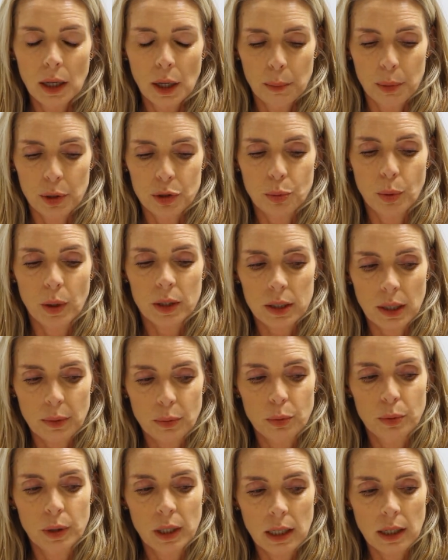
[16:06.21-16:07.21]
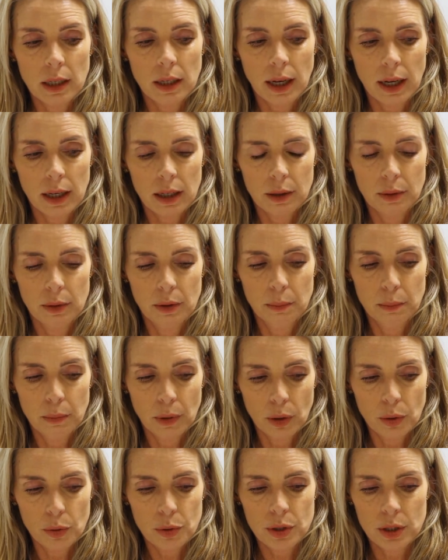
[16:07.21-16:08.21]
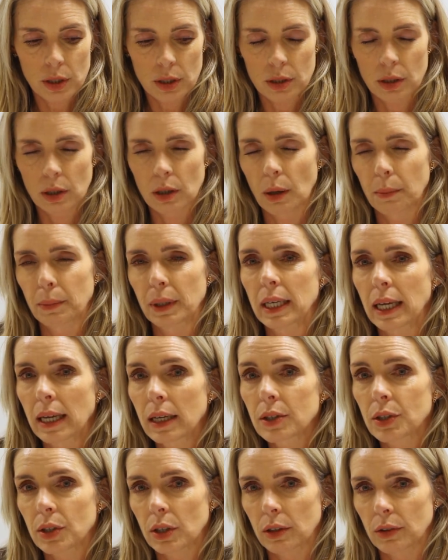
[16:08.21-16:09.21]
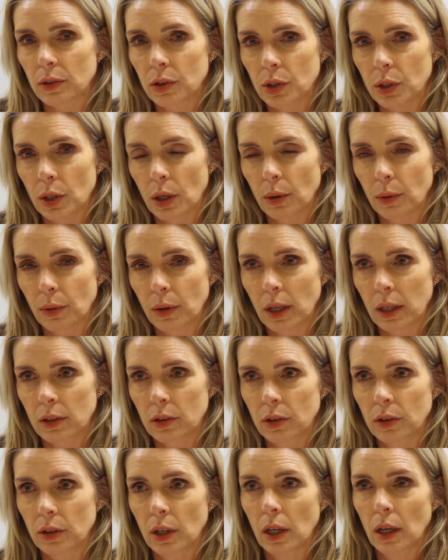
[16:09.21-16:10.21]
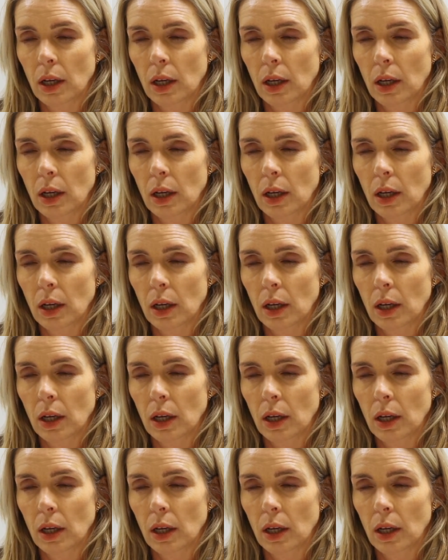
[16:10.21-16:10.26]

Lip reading: But what I really like the most is the combination. So that